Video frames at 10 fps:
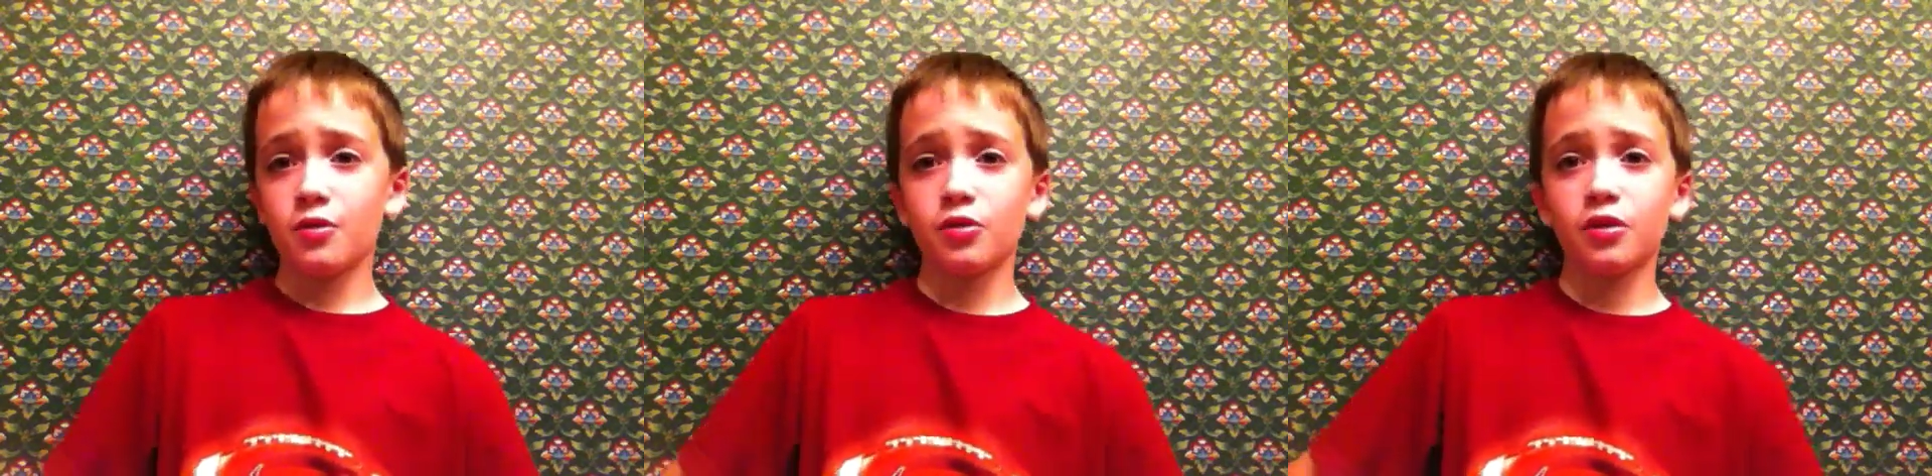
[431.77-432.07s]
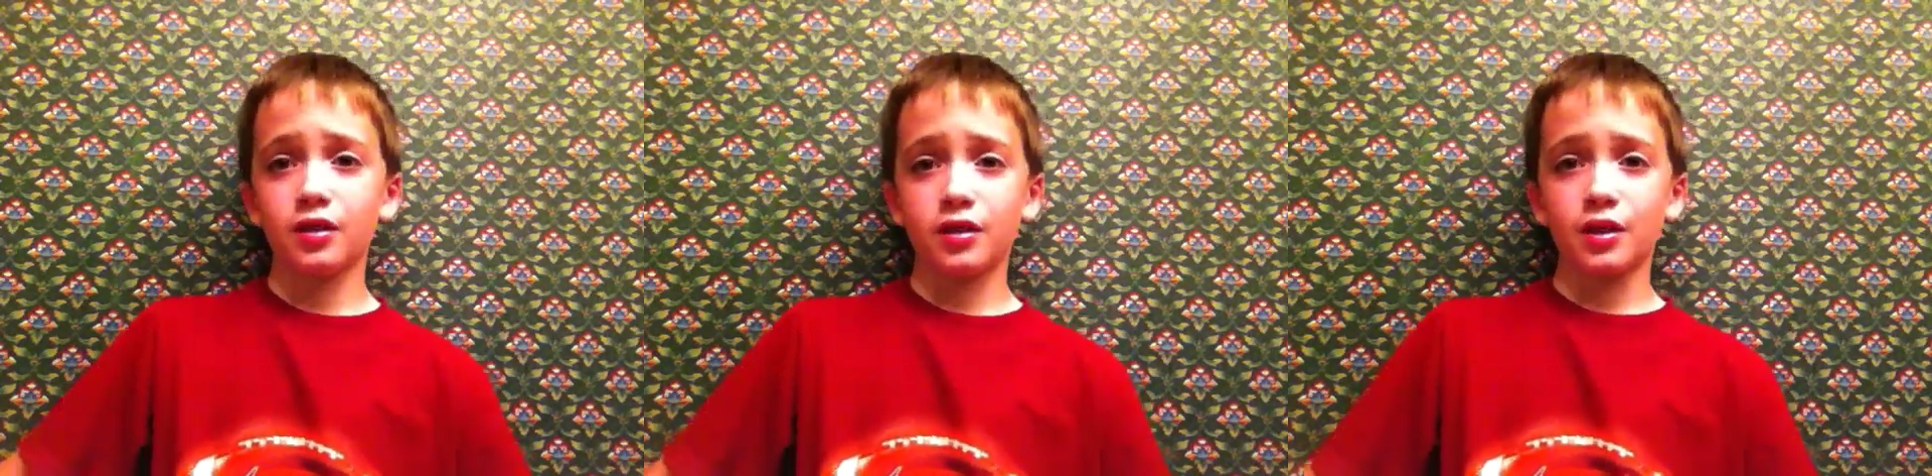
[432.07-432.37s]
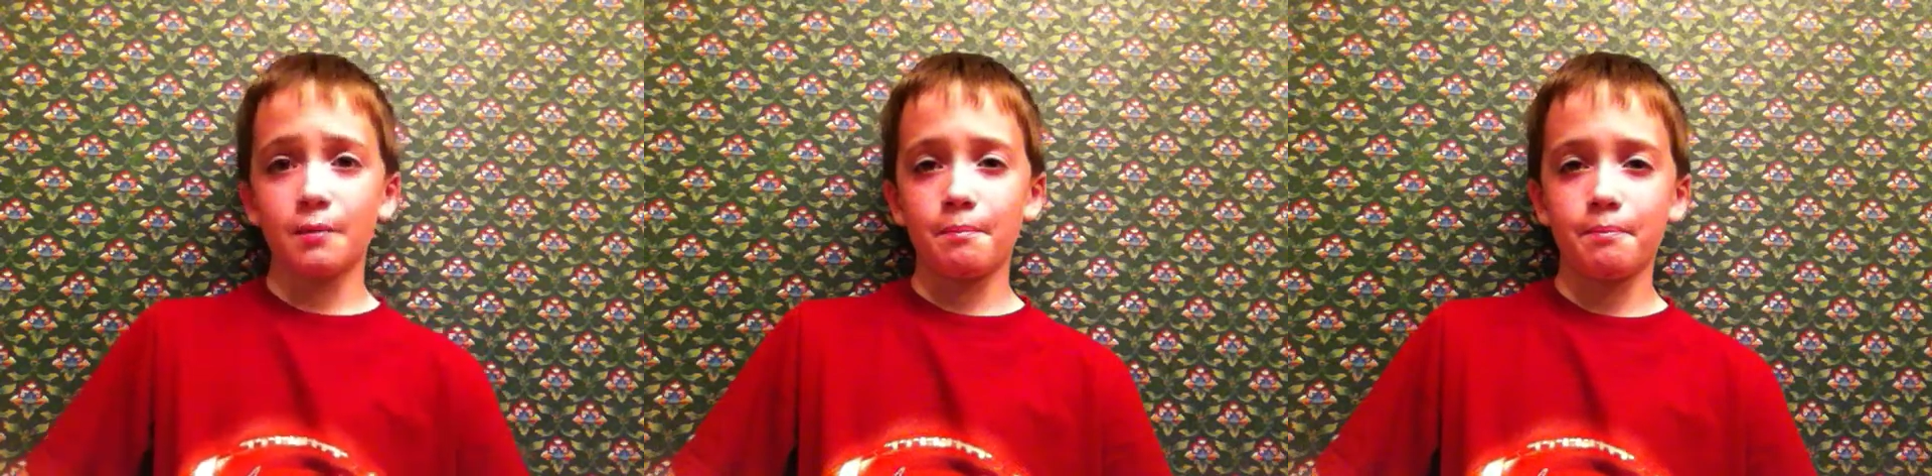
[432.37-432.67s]
It wasn't like
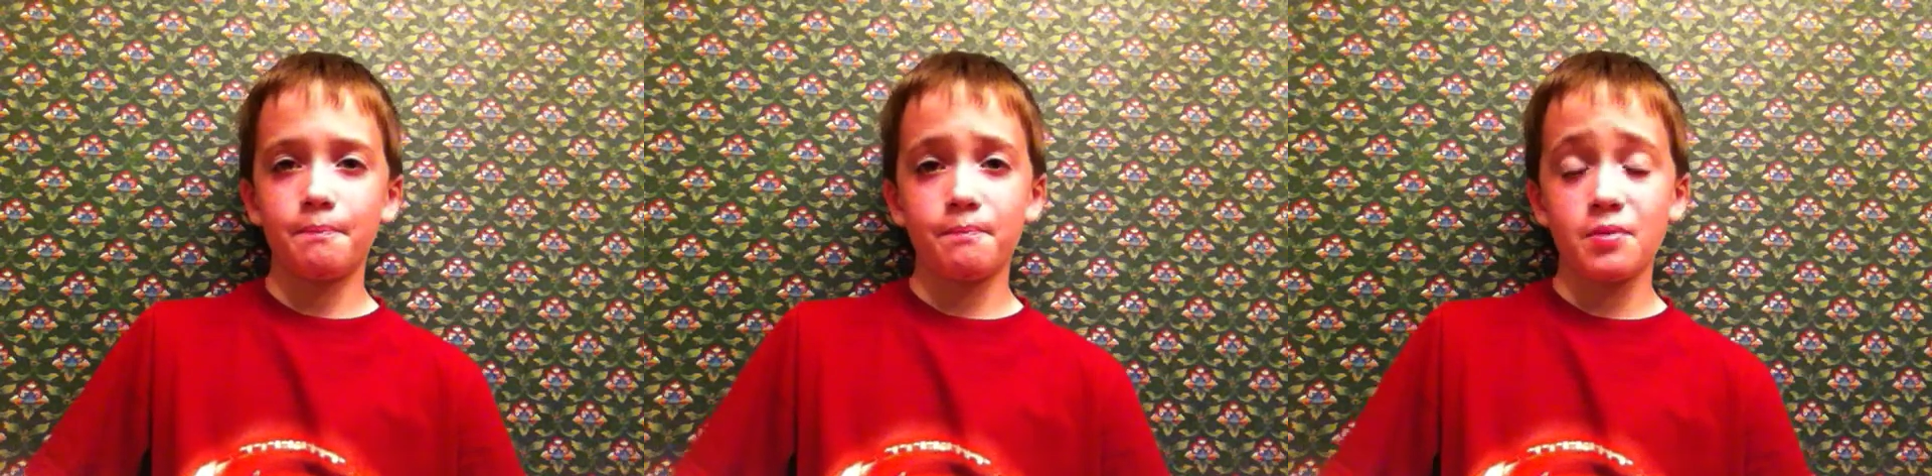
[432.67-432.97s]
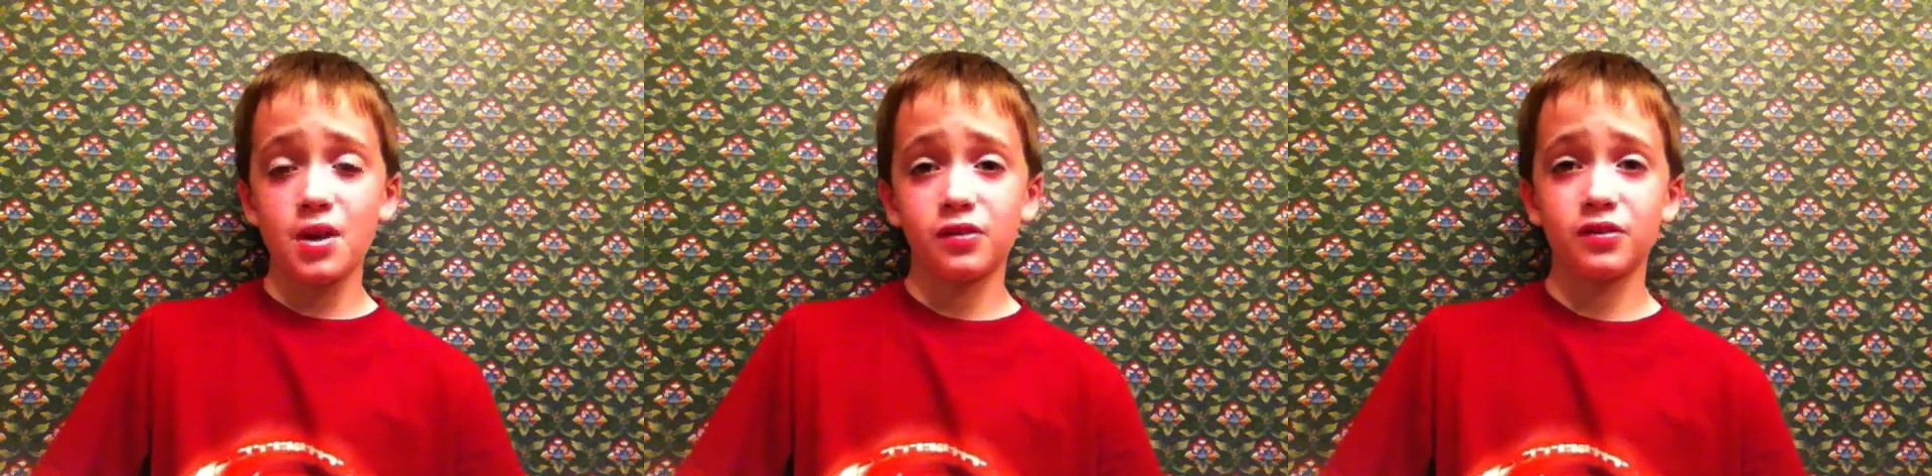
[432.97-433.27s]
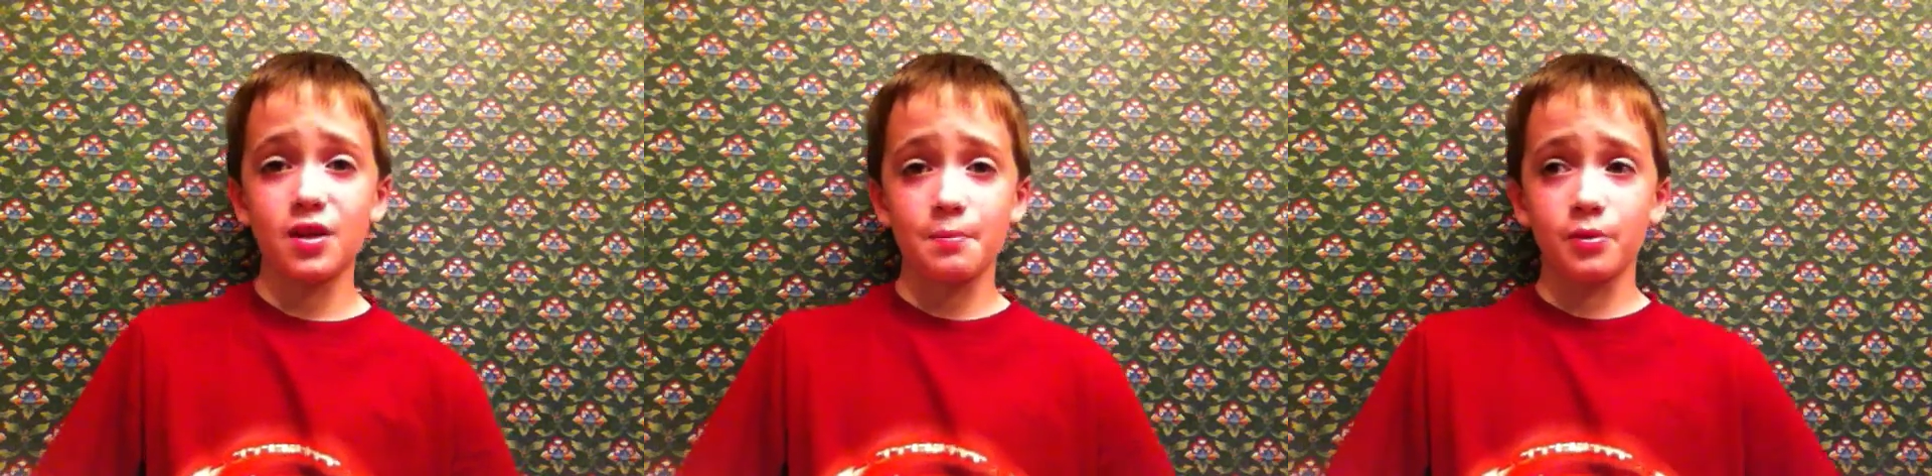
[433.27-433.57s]
the
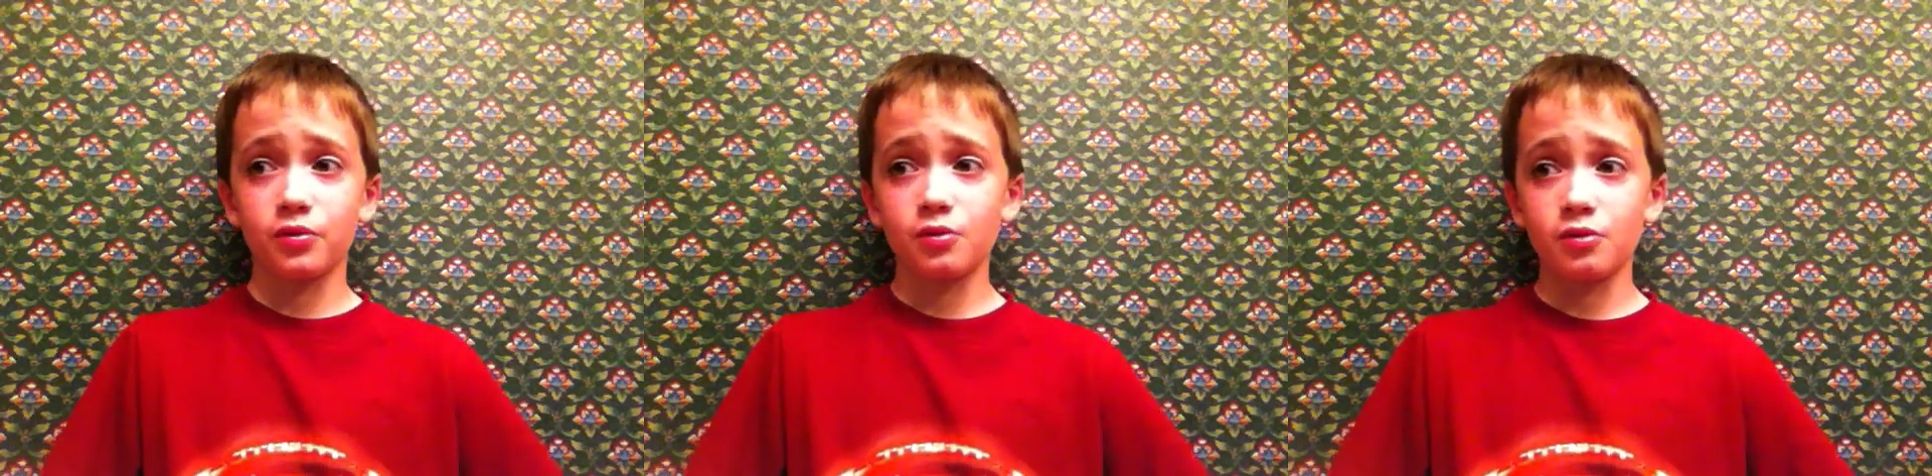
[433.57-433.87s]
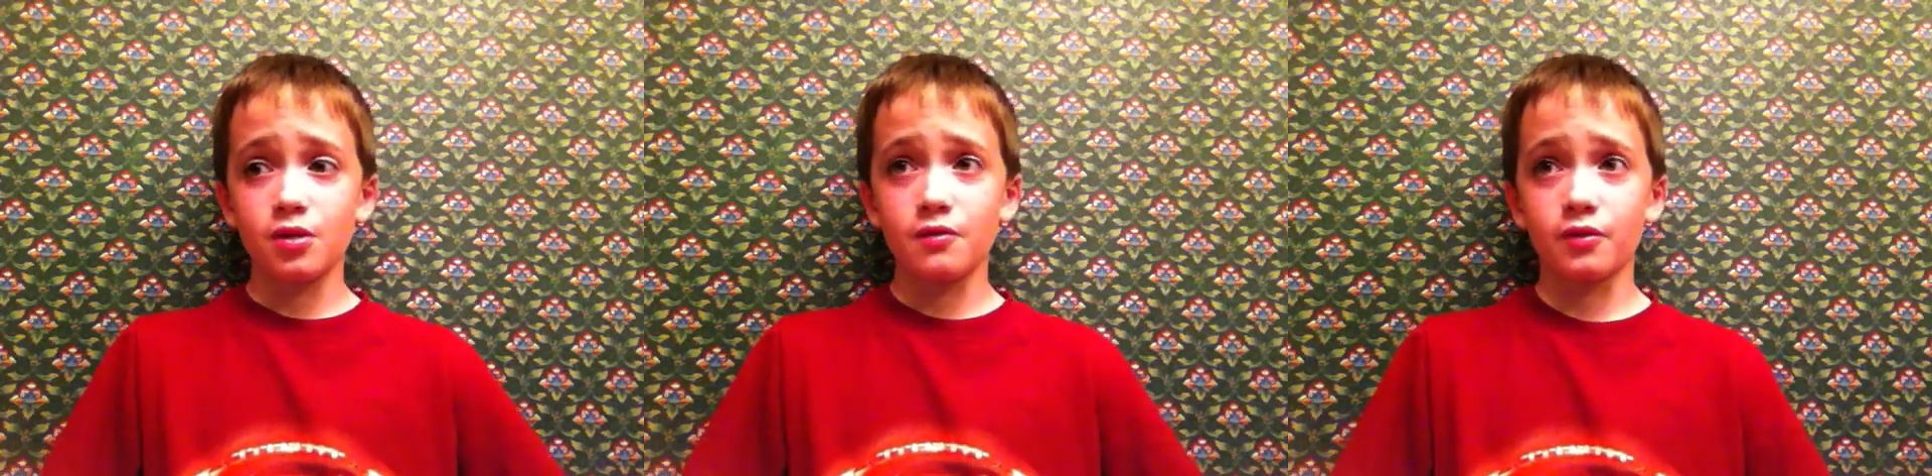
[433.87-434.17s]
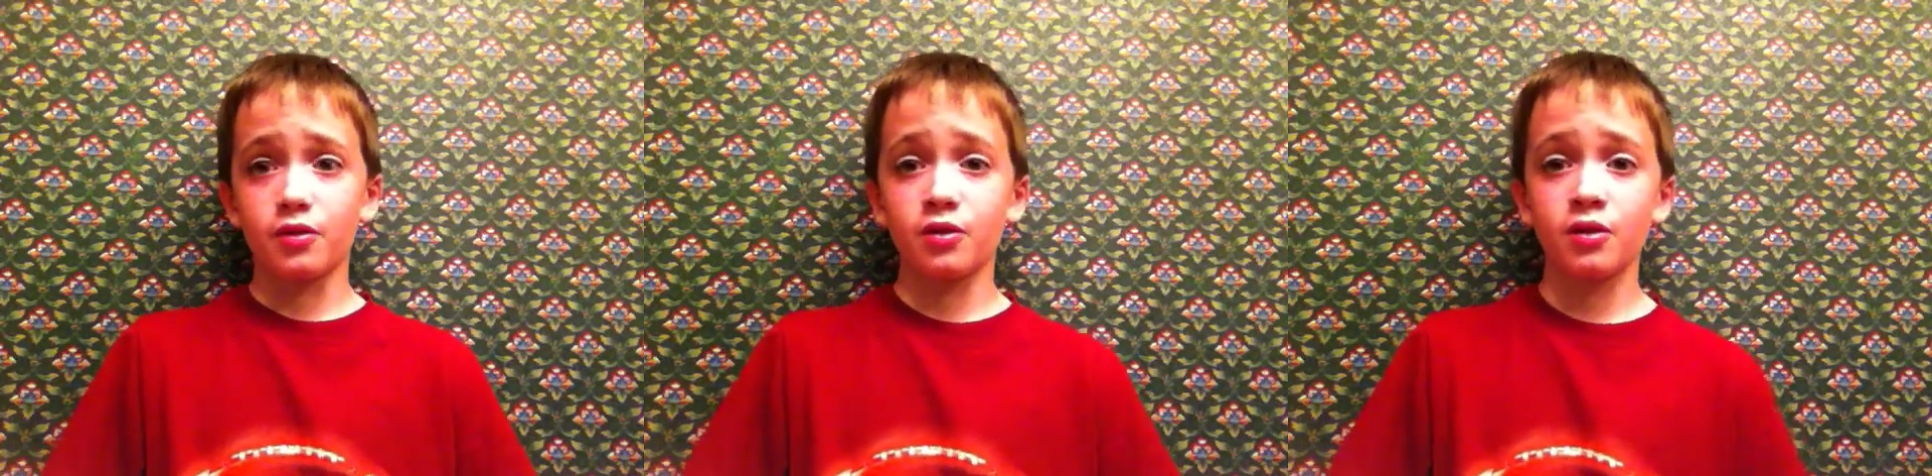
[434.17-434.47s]
best episode
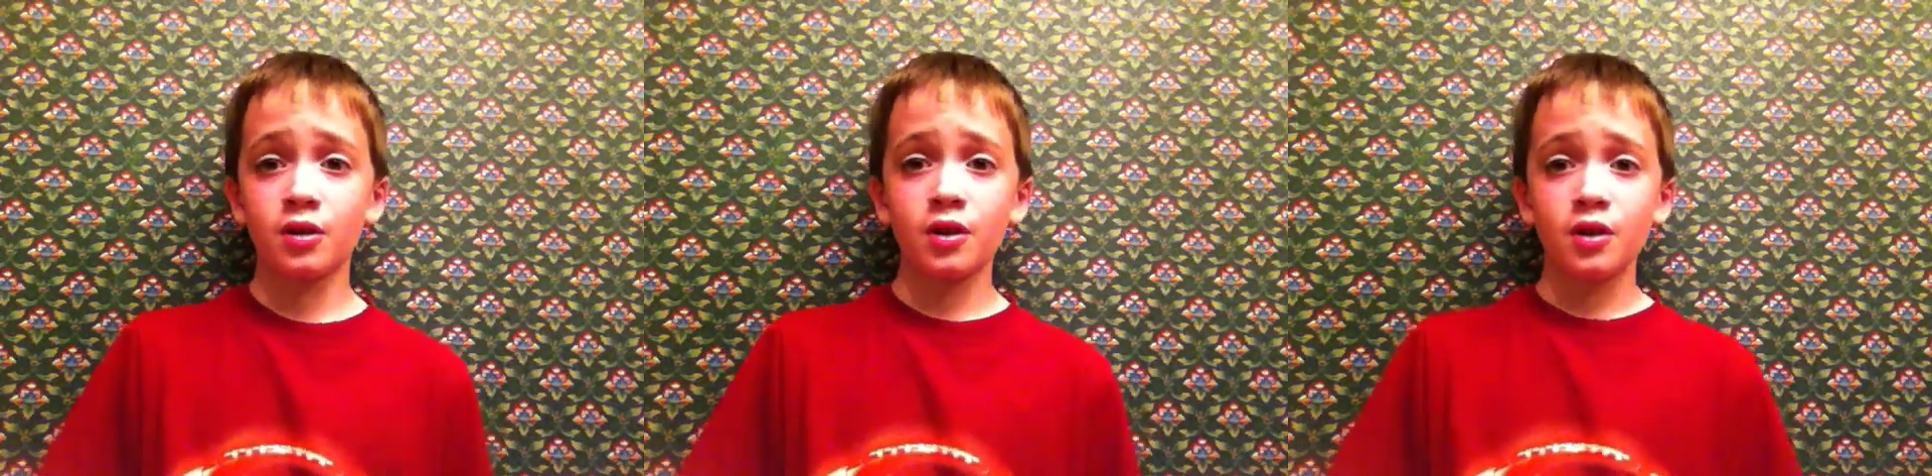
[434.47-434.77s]
ever.